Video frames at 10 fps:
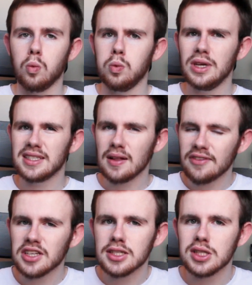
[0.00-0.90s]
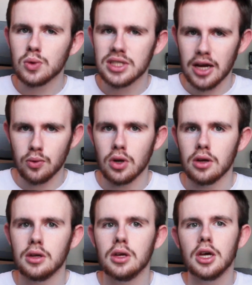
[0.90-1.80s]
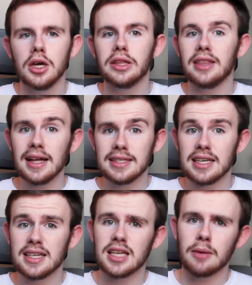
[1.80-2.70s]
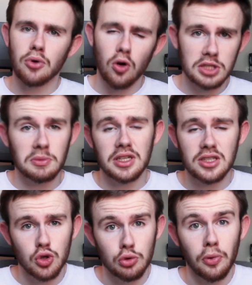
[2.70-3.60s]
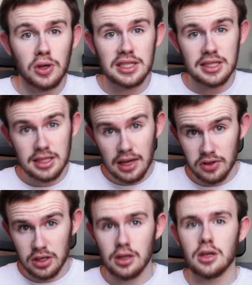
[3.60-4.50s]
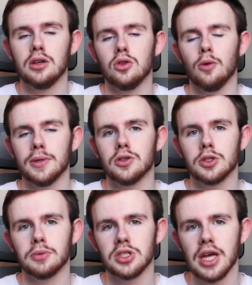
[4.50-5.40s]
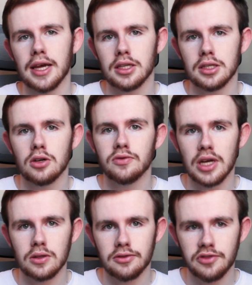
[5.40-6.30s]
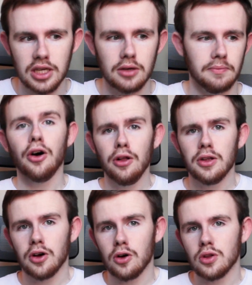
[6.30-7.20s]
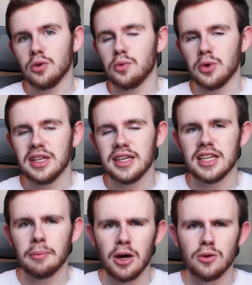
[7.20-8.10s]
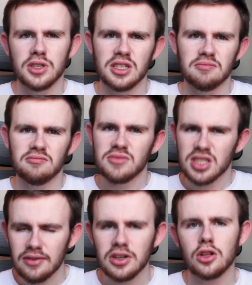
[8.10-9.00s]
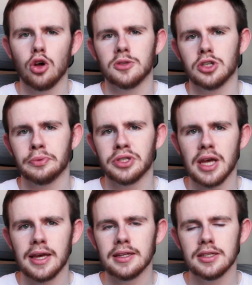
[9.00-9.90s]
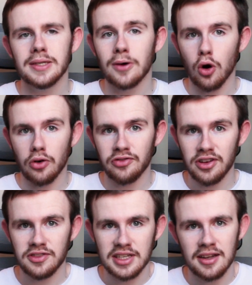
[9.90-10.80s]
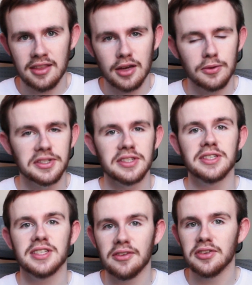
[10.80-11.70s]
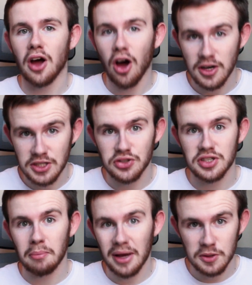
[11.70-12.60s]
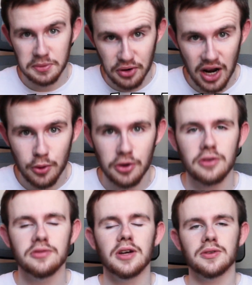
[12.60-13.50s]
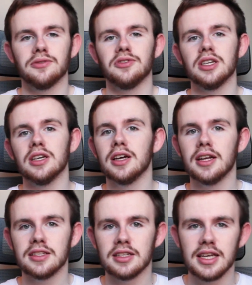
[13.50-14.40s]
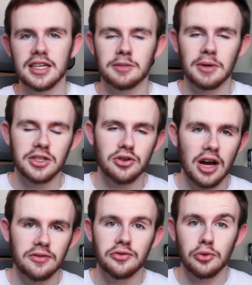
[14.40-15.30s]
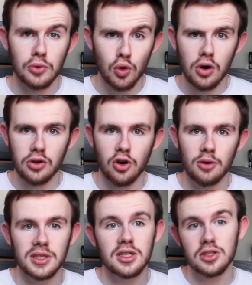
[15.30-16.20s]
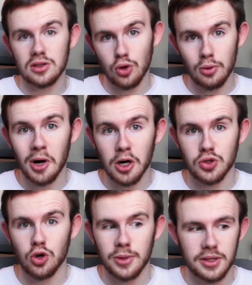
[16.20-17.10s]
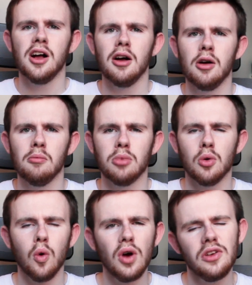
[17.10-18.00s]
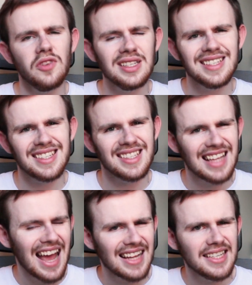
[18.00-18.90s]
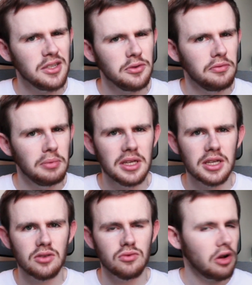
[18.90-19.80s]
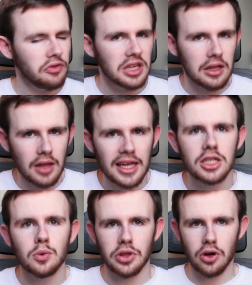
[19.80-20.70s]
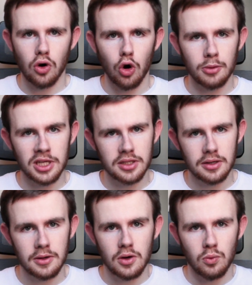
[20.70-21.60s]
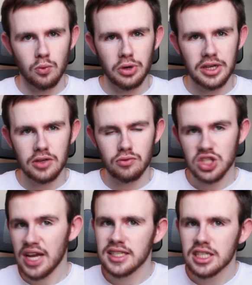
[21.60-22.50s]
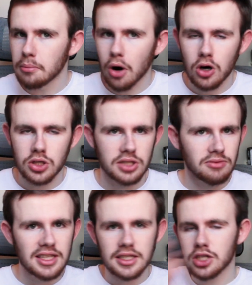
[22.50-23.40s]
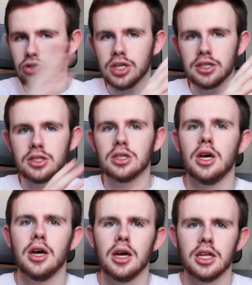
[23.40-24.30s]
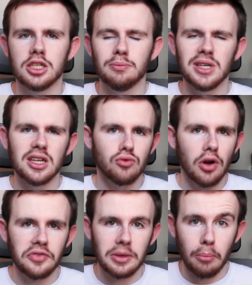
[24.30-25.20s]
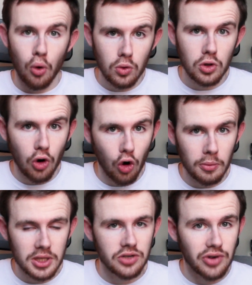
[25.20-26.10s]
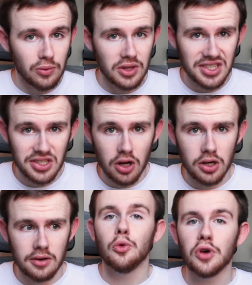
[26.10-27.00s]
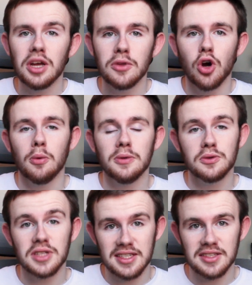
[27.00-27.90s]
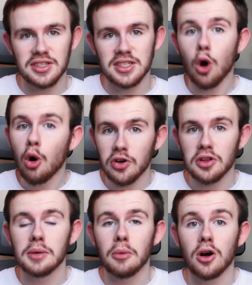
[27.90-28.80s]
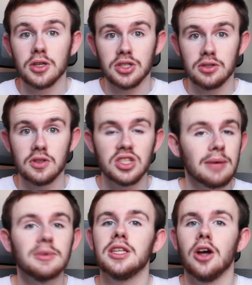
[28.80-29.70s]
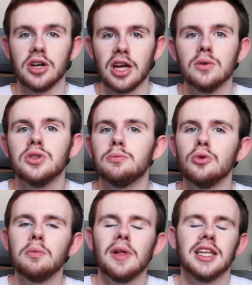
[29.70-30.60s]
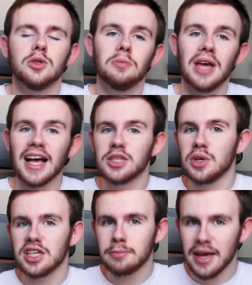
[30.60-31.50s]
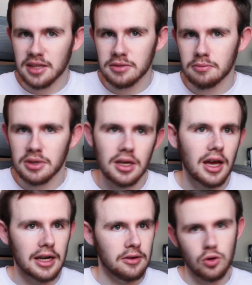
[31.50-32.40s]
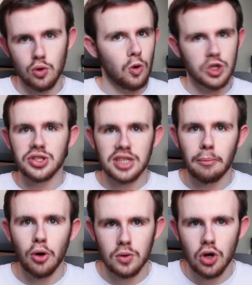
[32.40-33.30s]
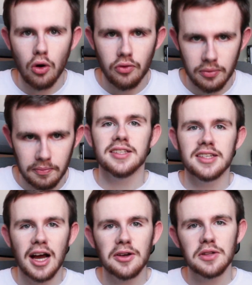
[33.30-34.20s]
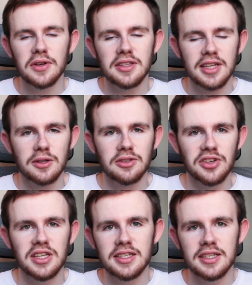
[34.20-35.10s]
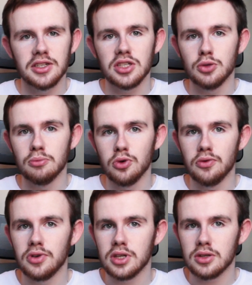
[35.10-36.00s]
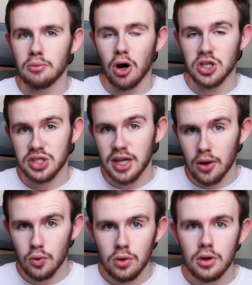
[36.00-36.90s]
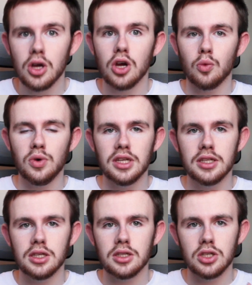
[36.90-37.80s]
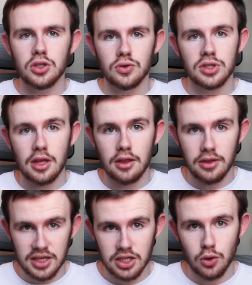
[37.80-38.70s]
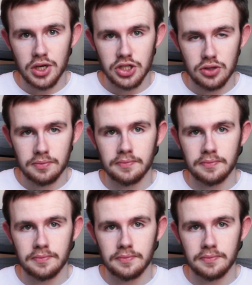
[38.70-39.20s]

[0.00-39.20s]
we still have to slow down. That takes approximately 2.7 kilometers per second of delta V. All in all, we need about 7 kilometers per second, or 15,700 miles per hour of delta V to take a spacecraft from low Earth orbit to low Mars orbit. But what if instead of being roughly aligned with our orbit, we rotated Mars 90 degrees to be in a roughly polar orbit around the Sun? We'll keep the orbital distances of Earth and Mars the same as they are now, so both planets would be as we expect them to be, and no oceans get boiled off. To calculate the delta V needed to move to Mars now, we need to use this equation.